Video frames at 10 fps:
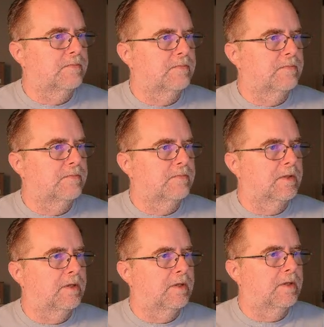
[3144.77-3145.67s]
and there's
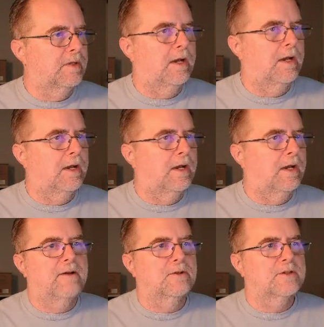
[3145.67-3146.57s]
484
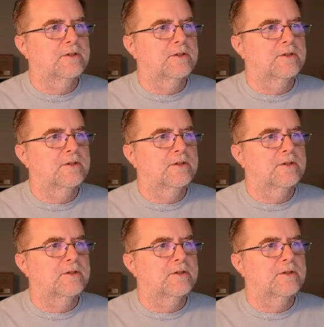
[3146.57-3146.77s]
pages.